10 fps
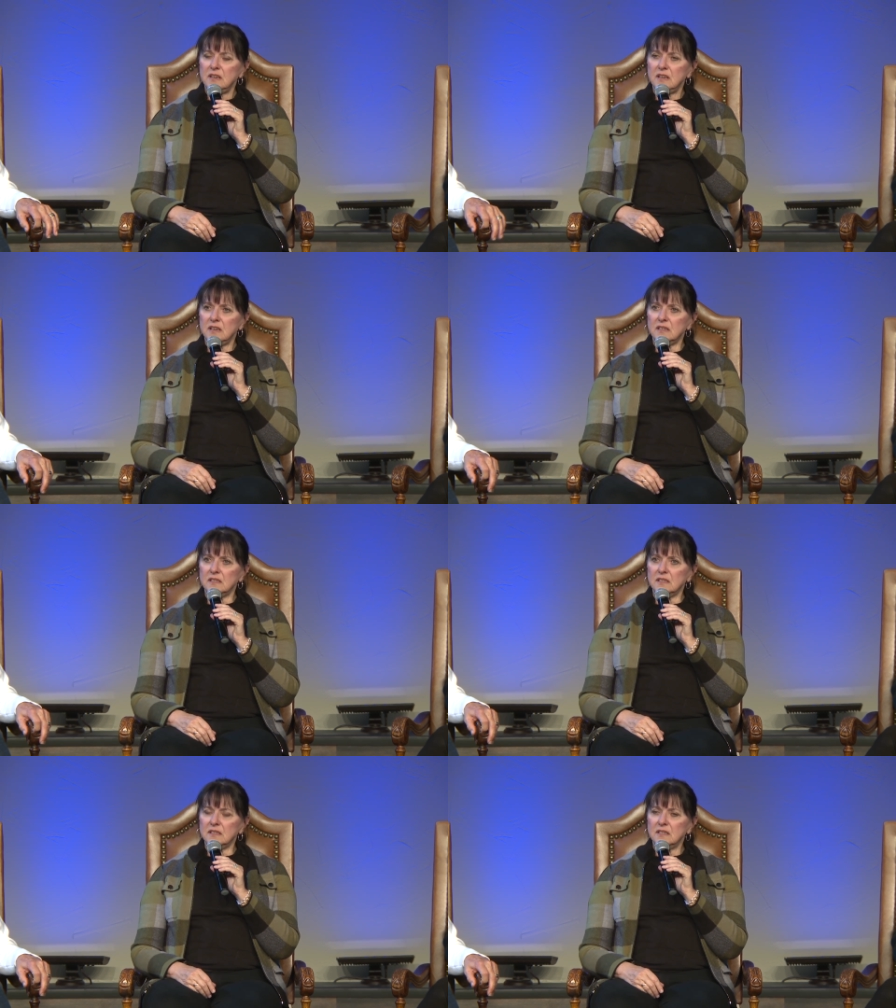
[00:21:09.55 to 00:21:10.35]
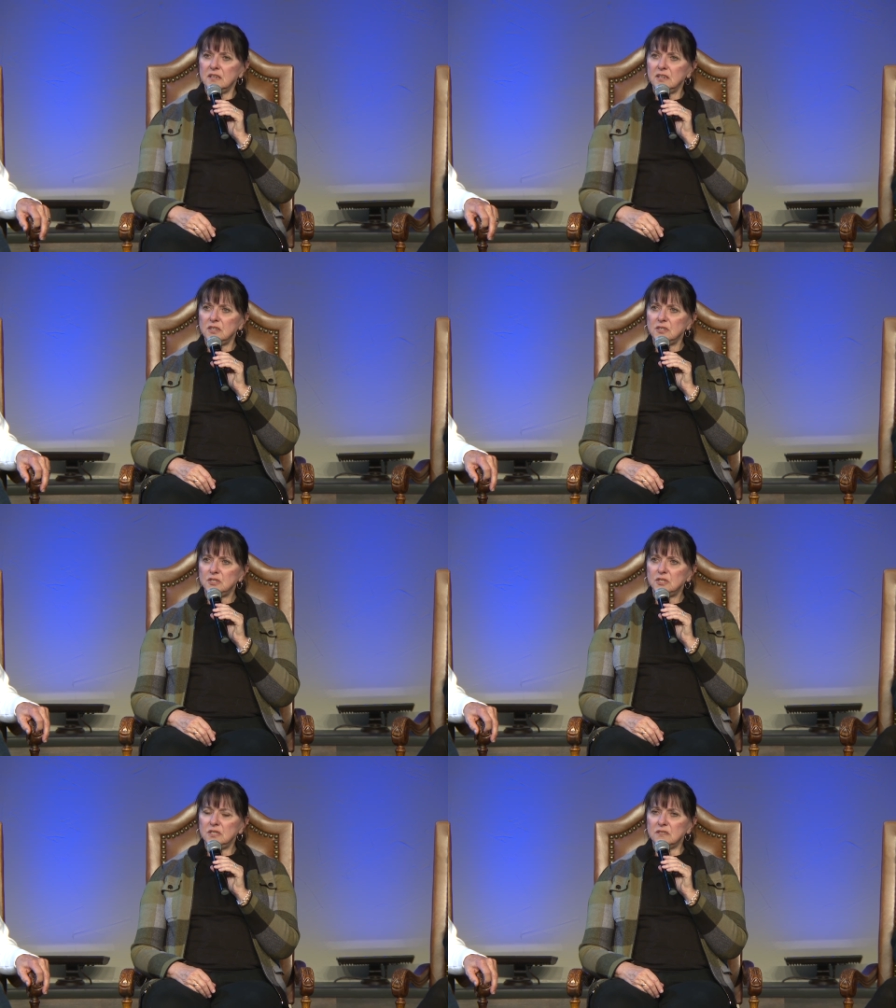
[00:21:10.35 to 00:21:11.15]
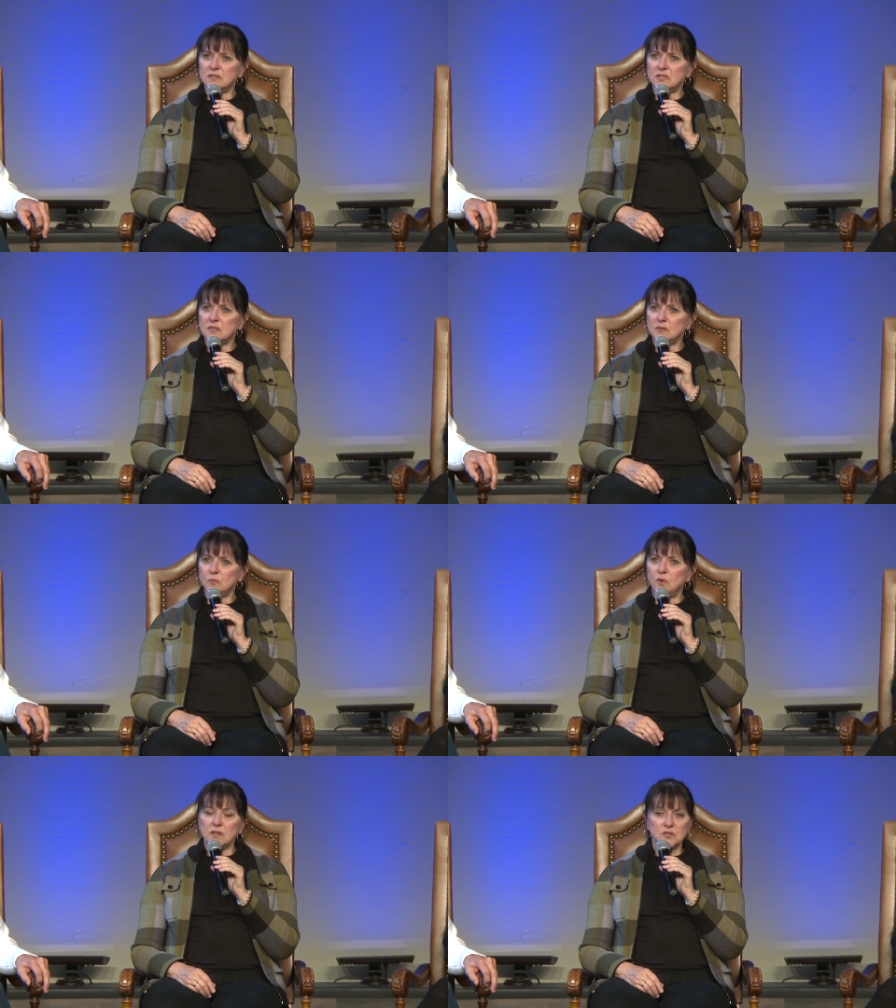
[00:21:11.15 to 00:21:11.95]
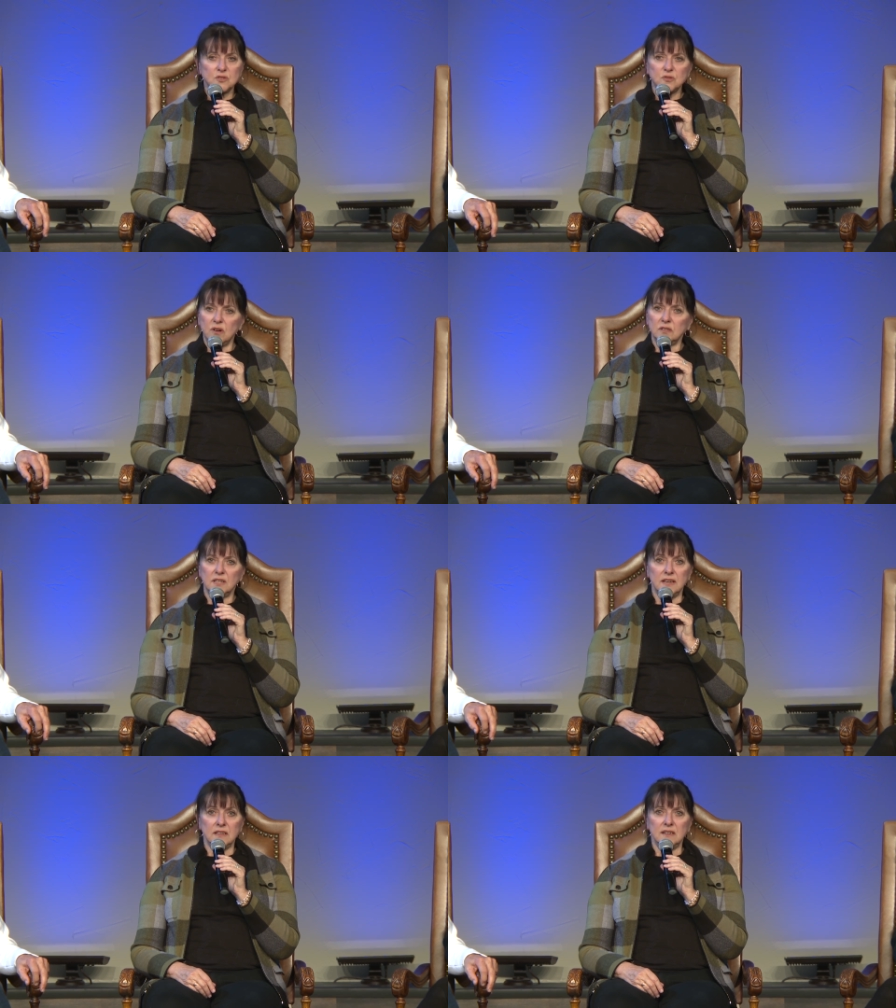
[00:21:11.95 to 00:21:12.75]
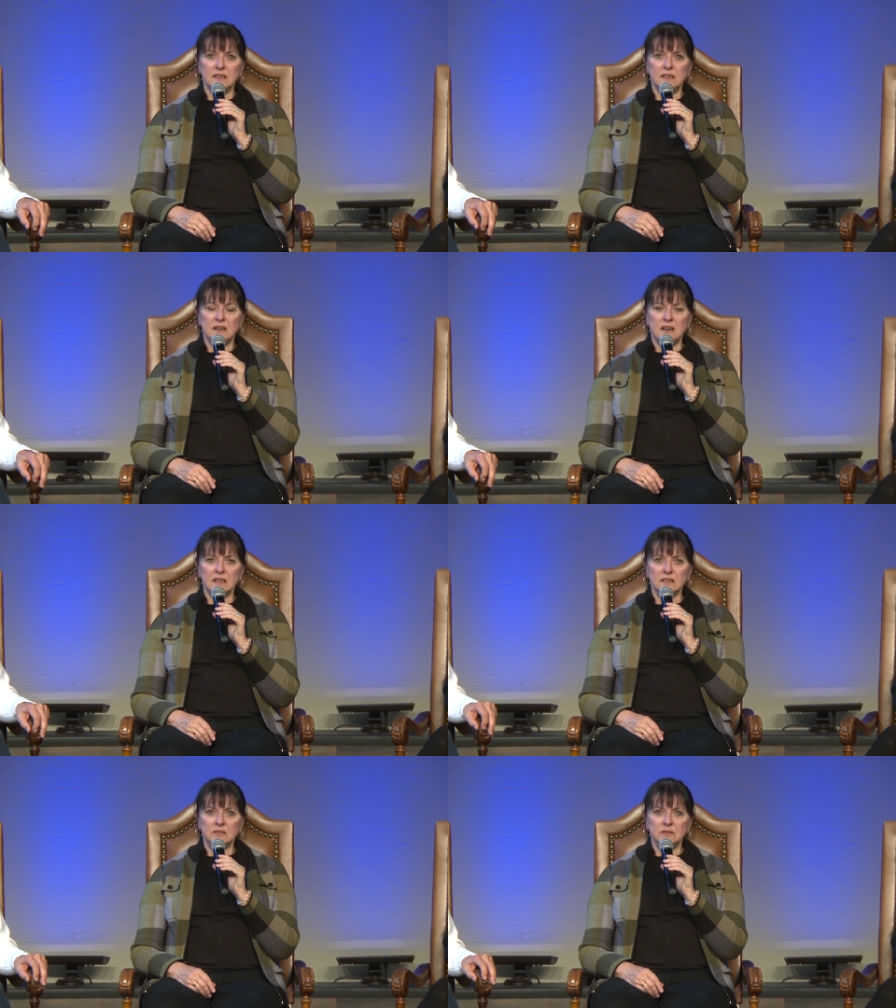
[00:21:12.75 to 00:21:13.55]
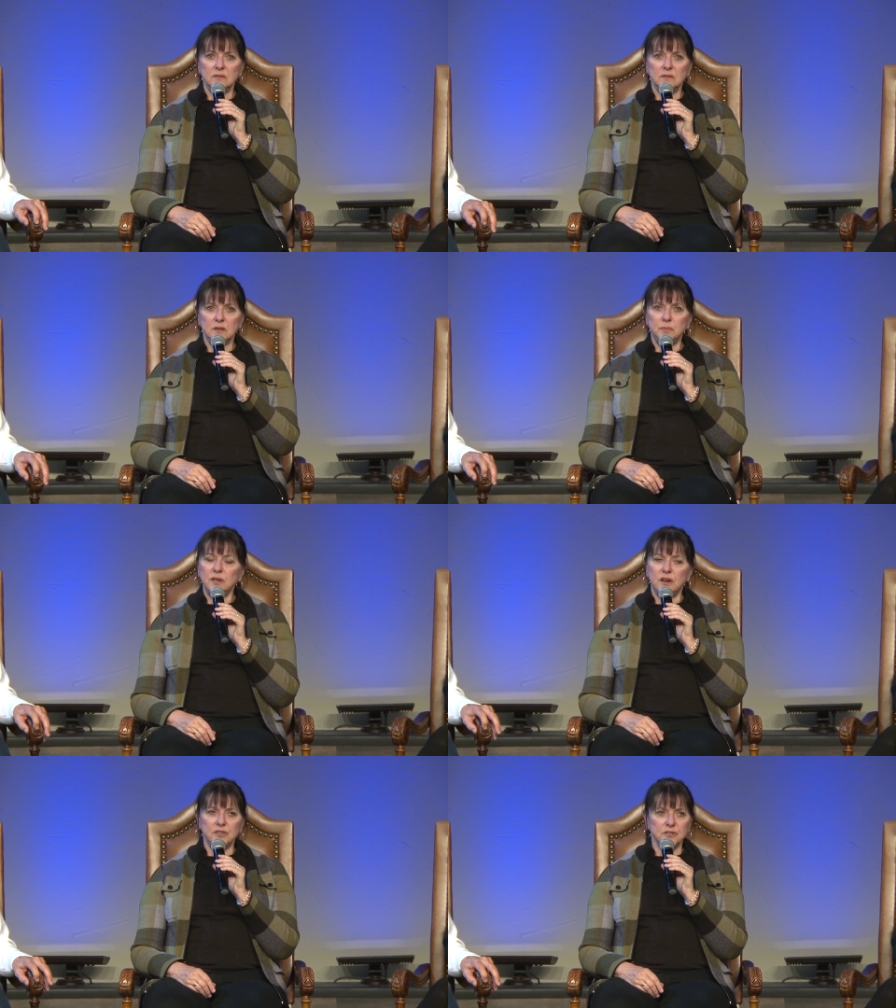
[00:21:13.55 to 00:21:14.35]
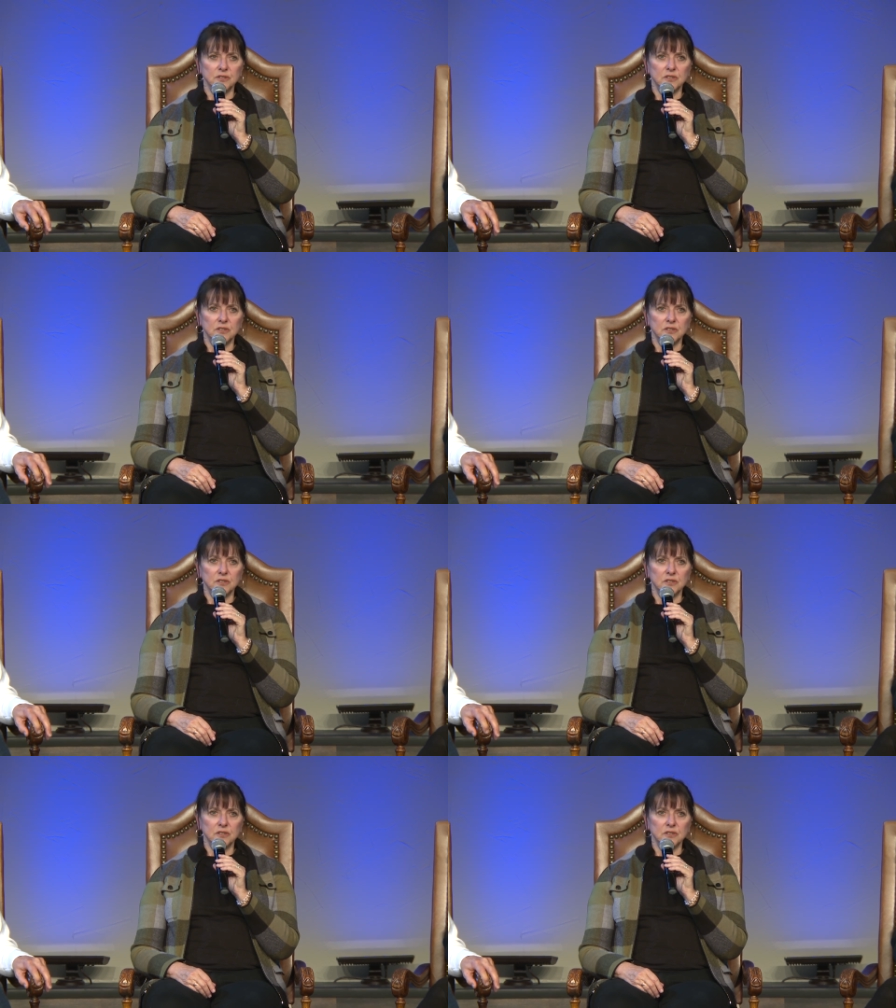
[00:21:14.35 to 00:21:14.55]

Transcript: And she is one strong lady. I applaud her.